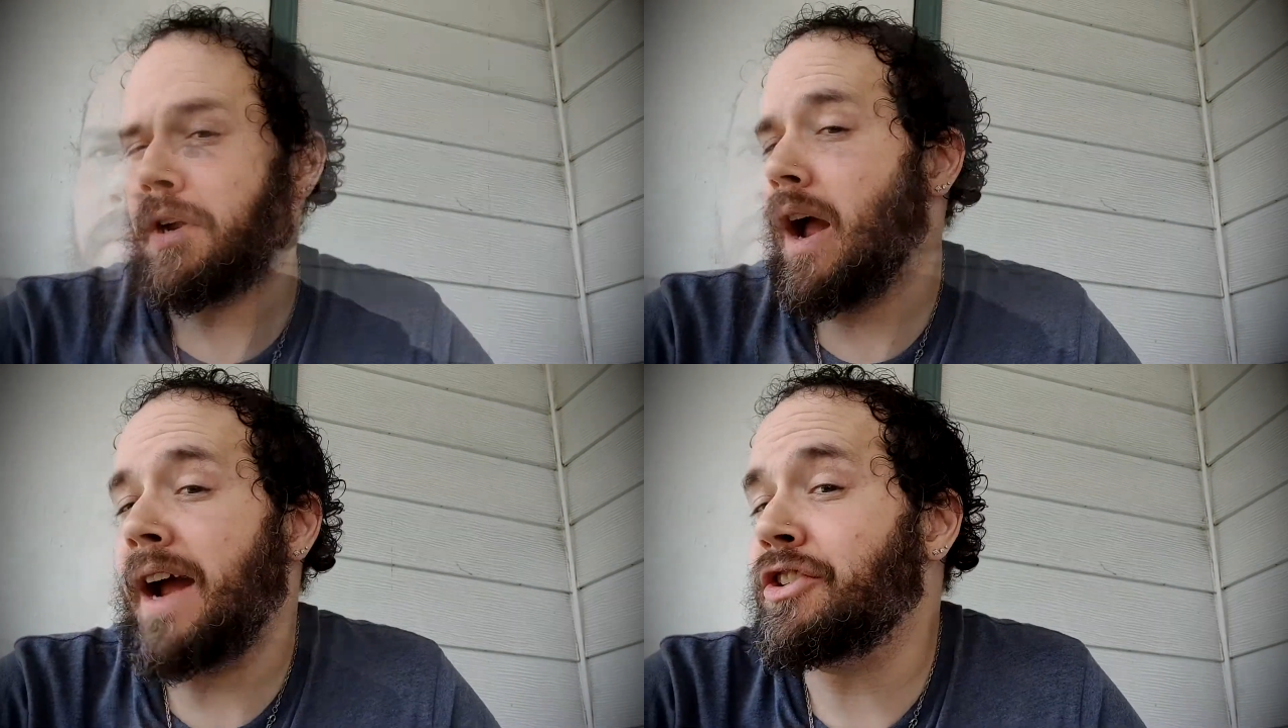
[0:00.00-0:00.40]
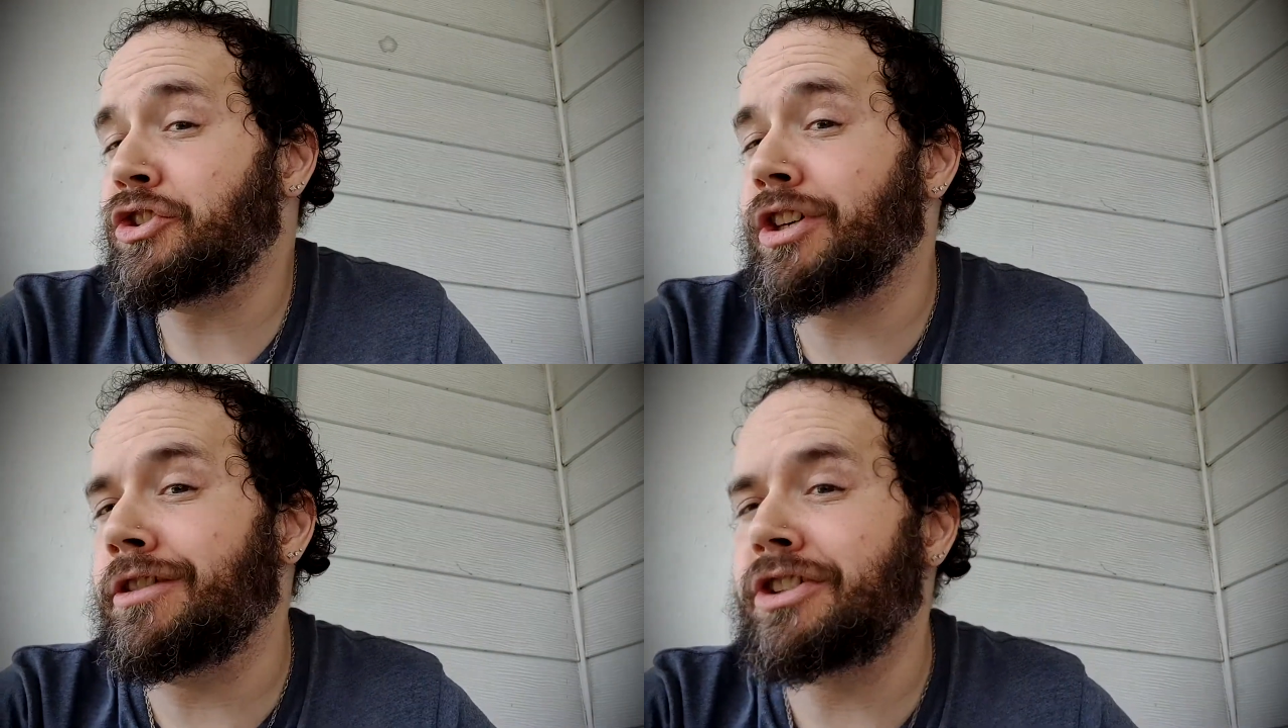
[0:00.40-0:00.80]
I
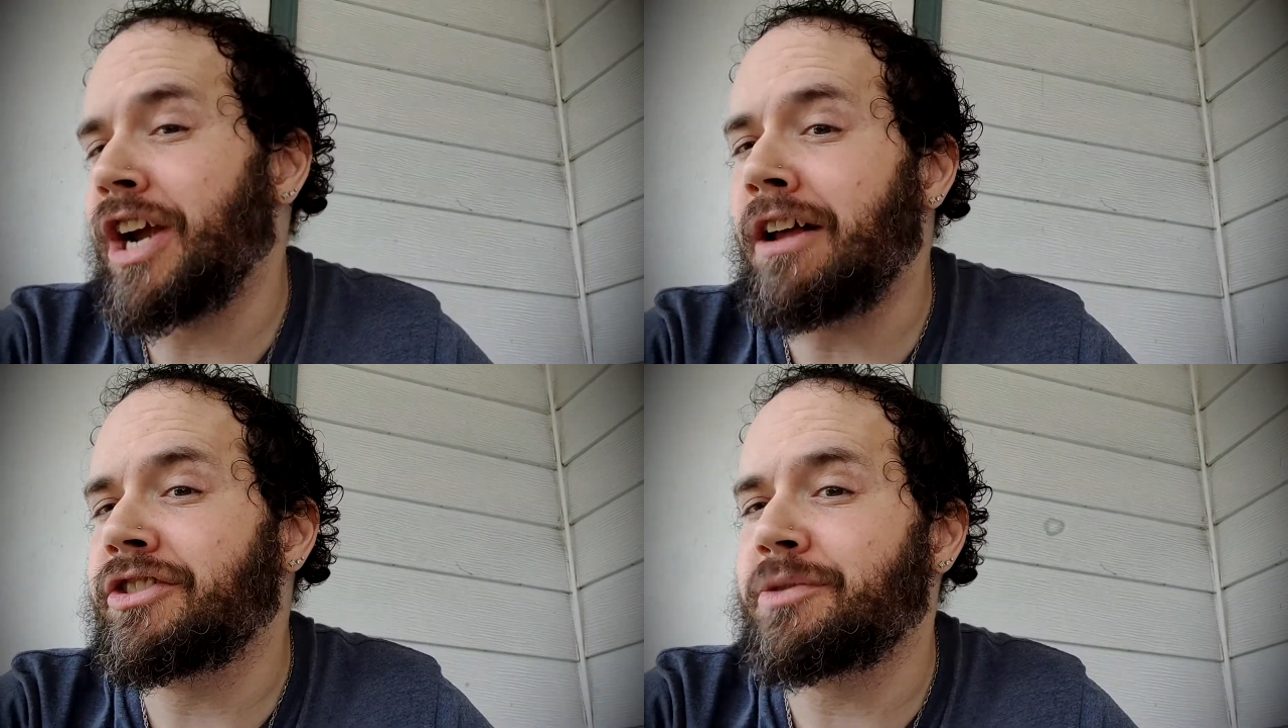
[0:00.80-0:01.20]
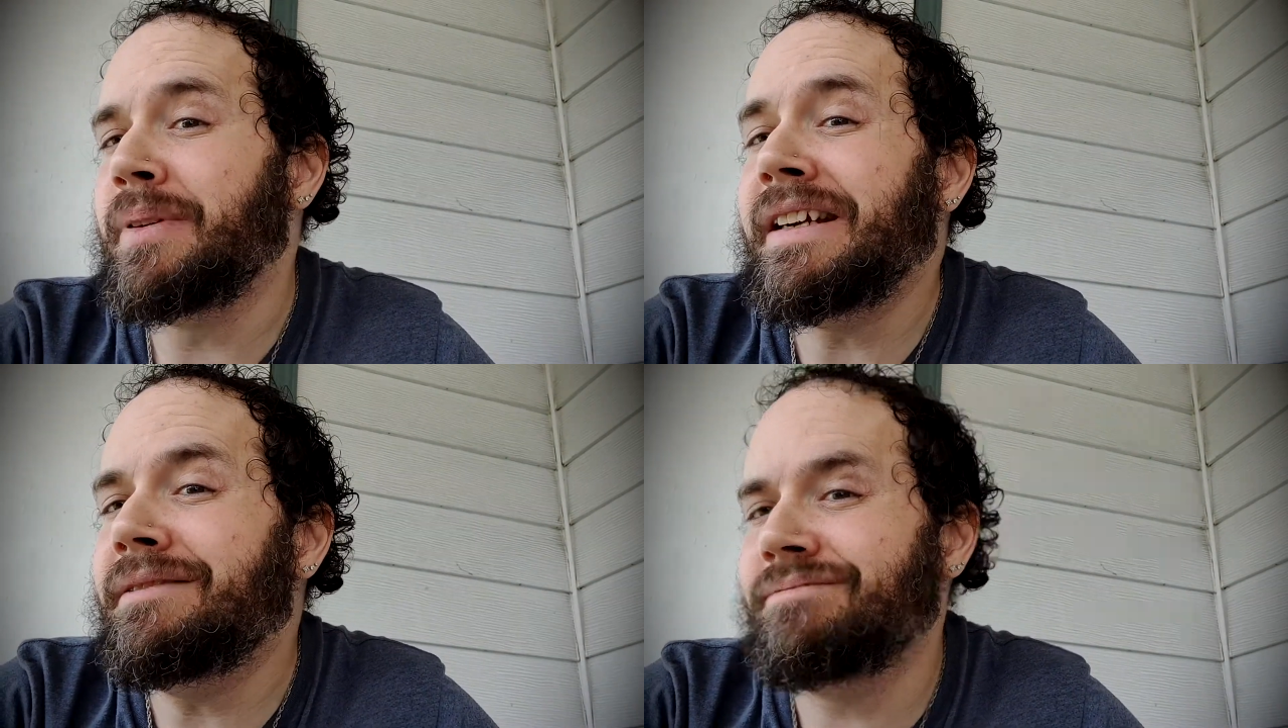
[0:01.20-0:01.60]
consider the challenge
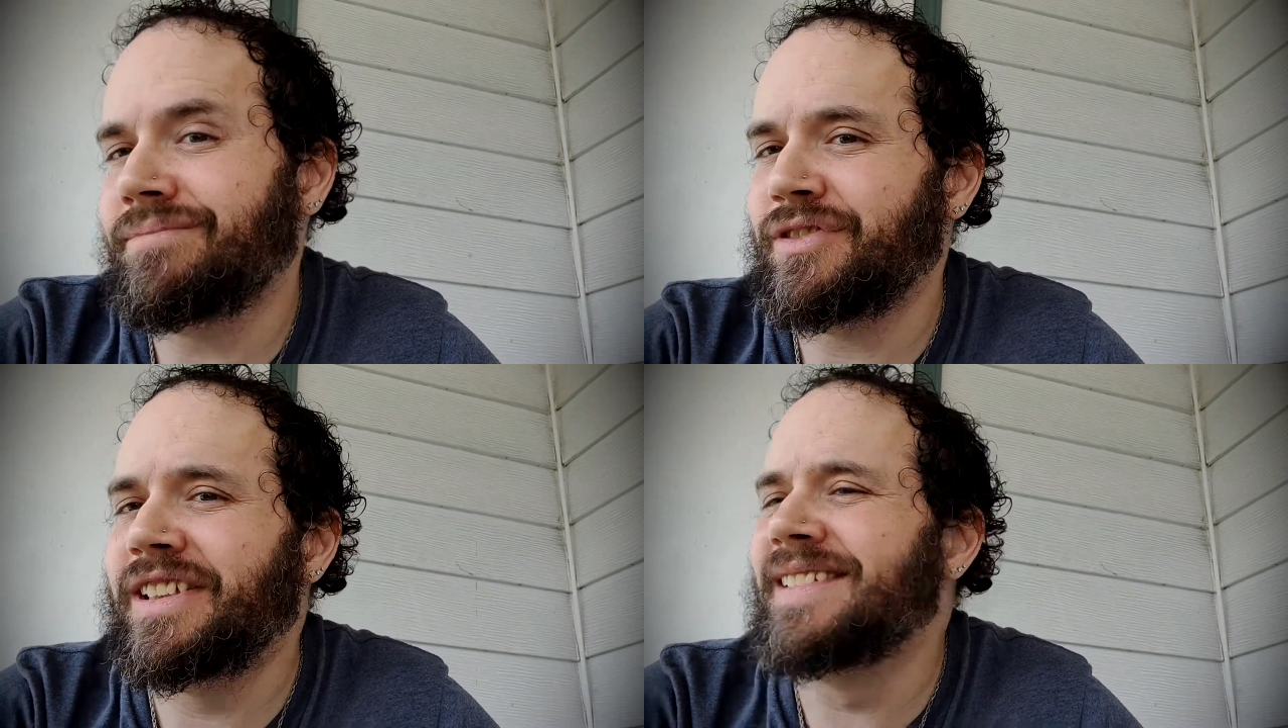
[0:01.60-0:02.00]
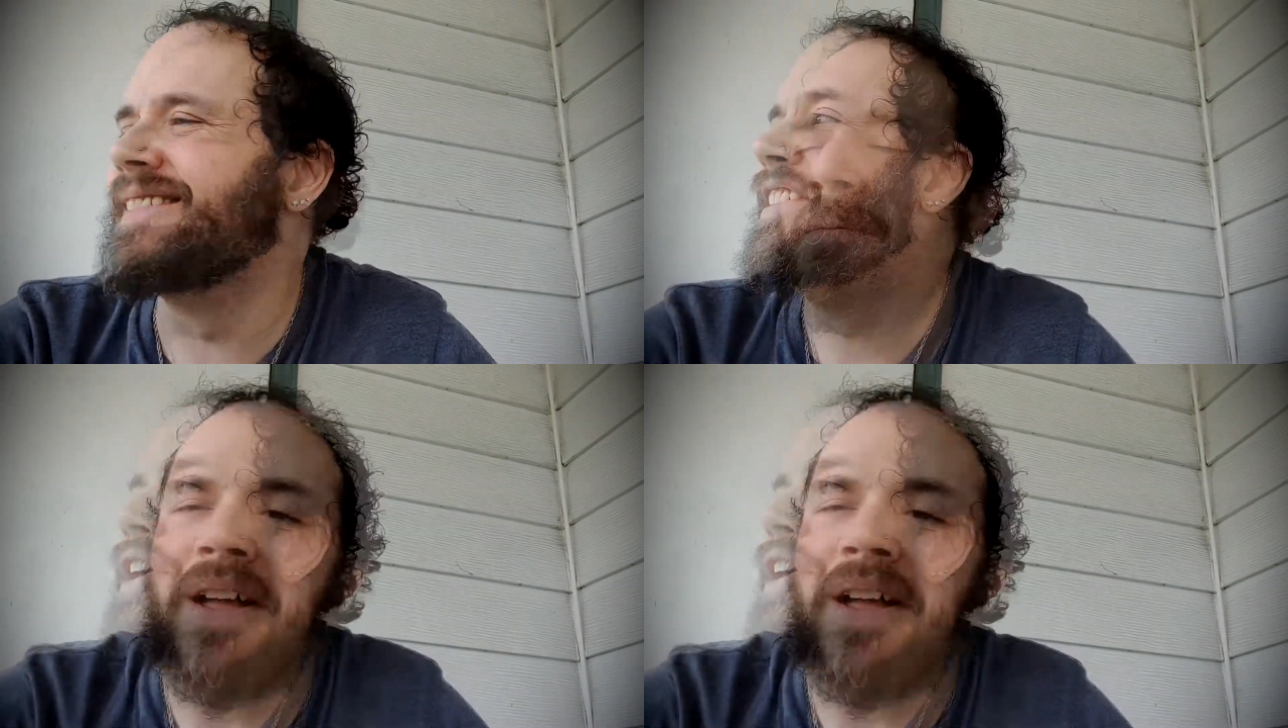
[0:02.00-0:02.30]
beat. I'm